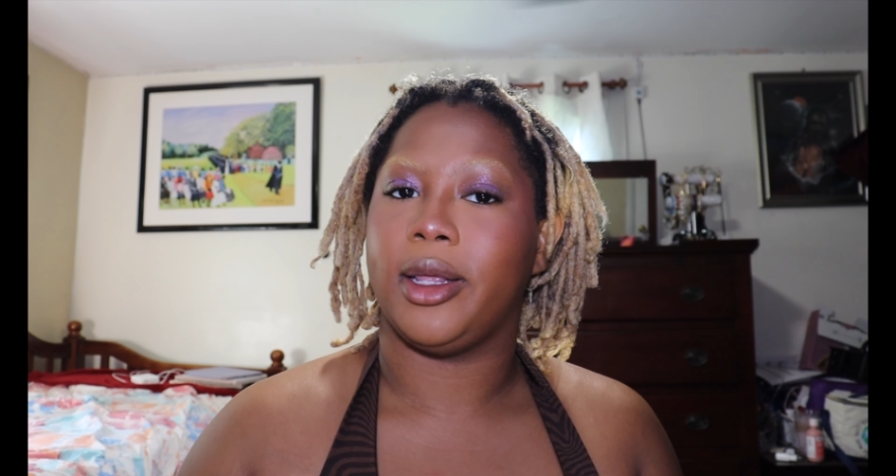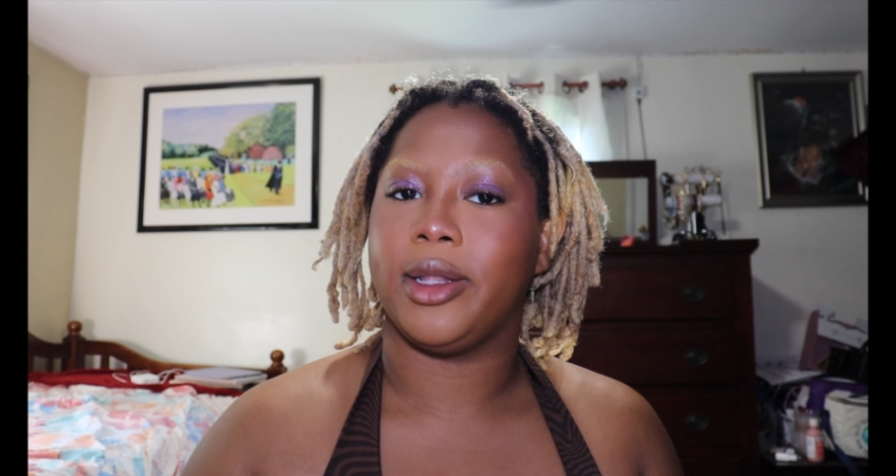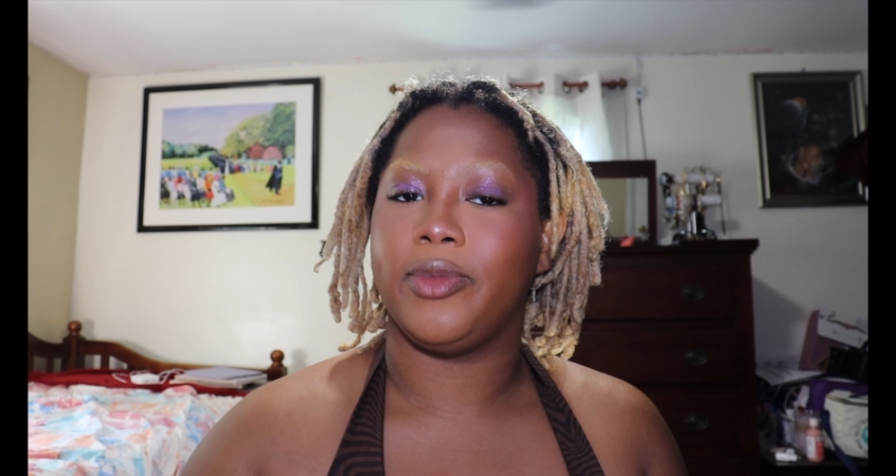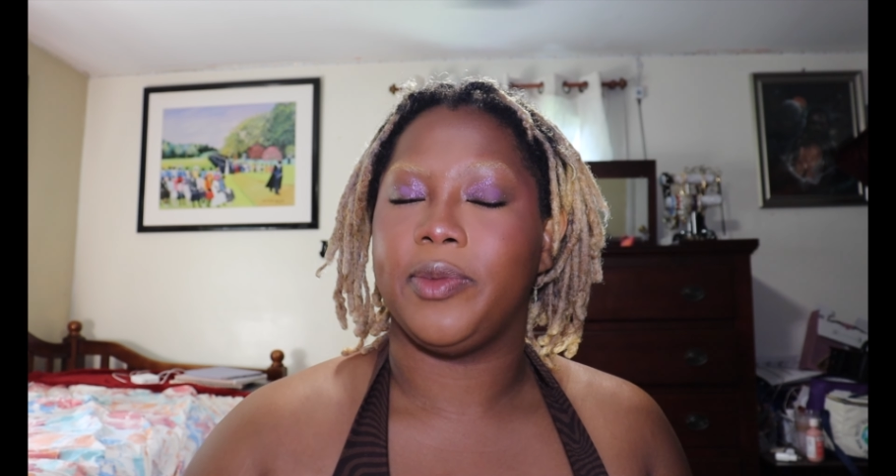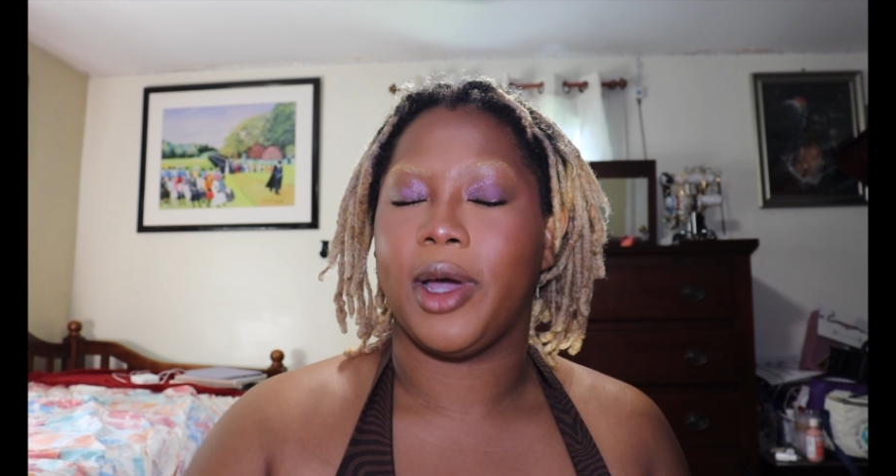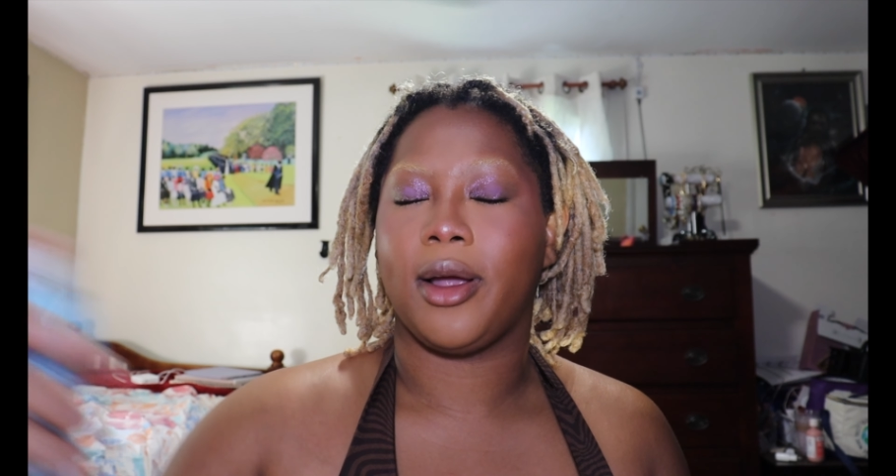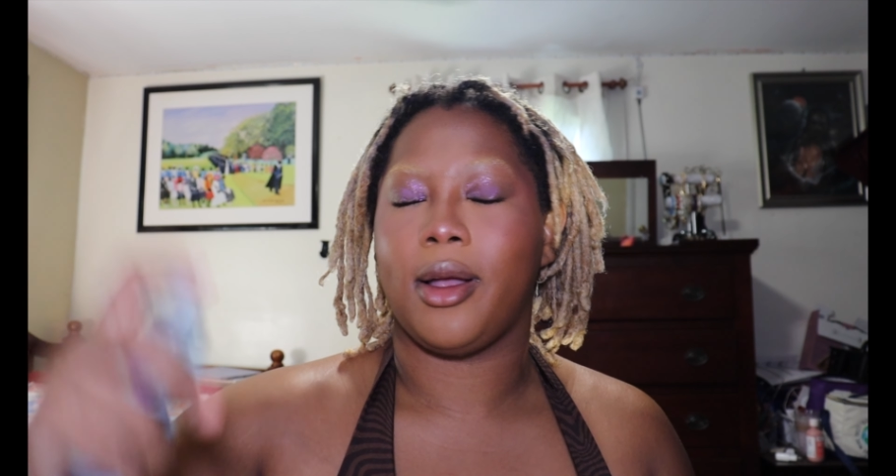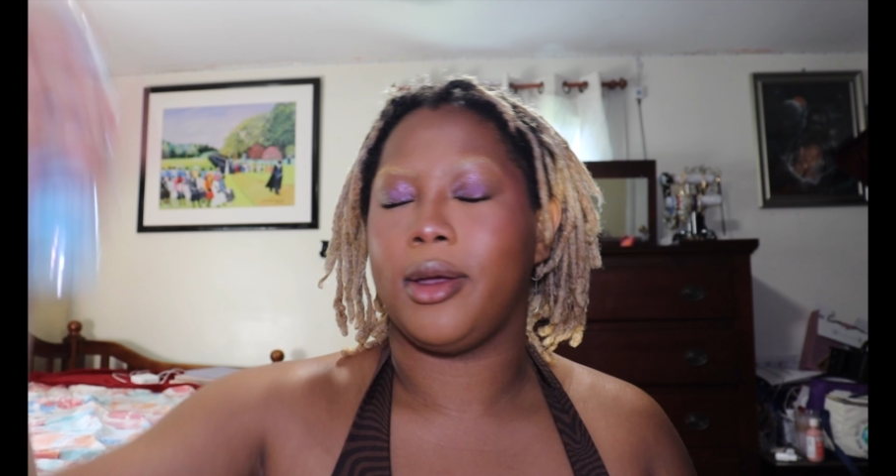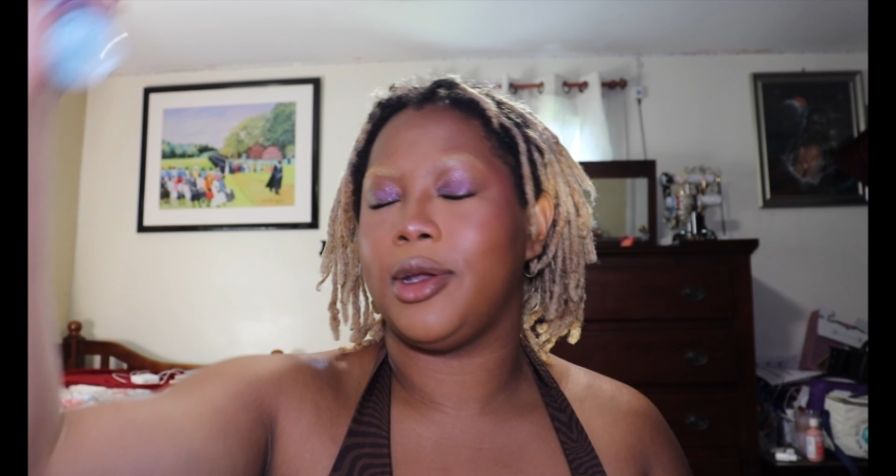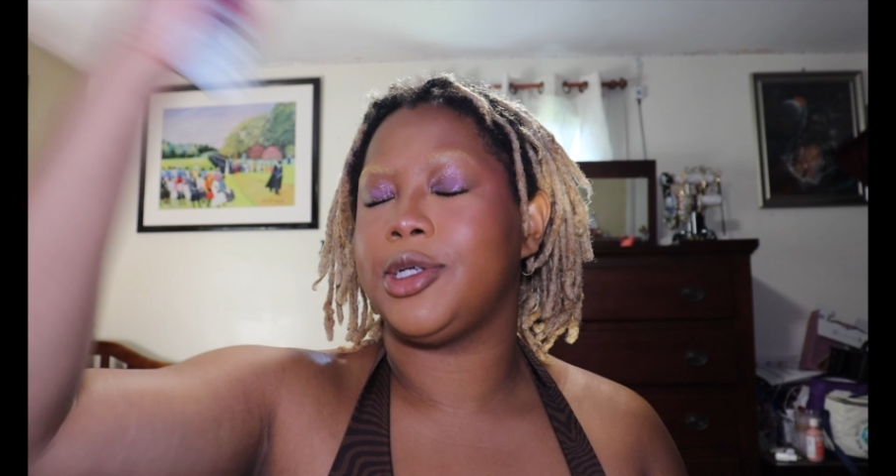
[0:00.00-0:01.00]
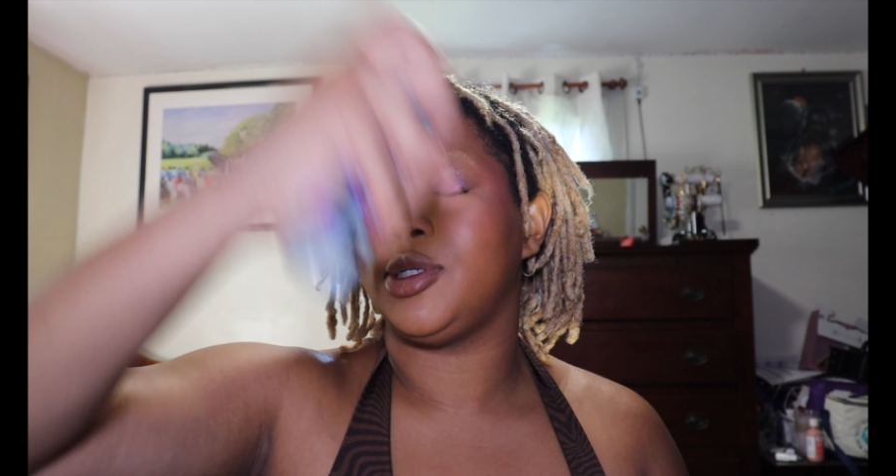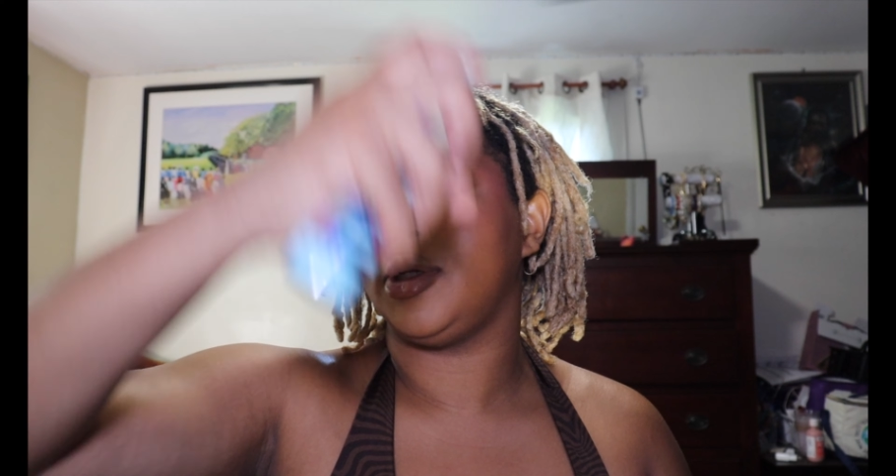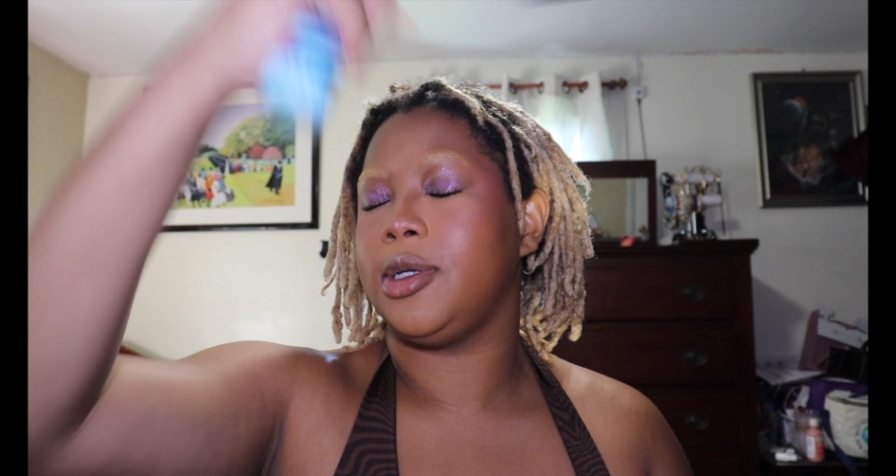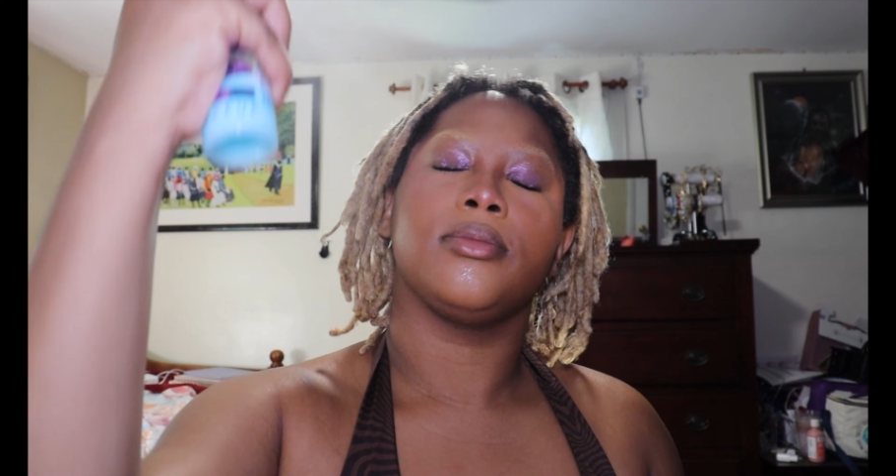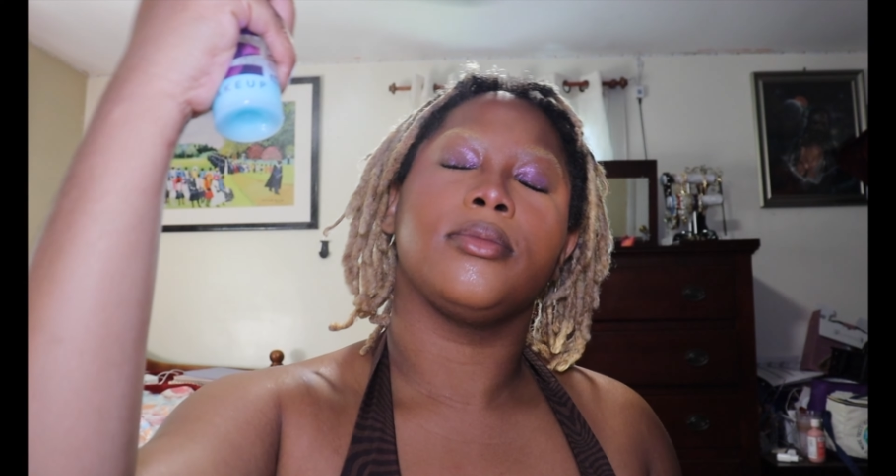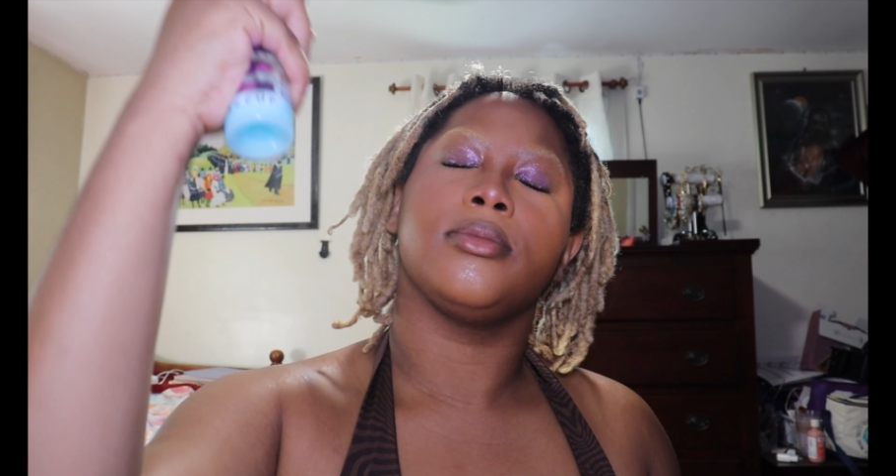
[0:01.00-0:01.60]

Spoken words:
they love me back unconditionally.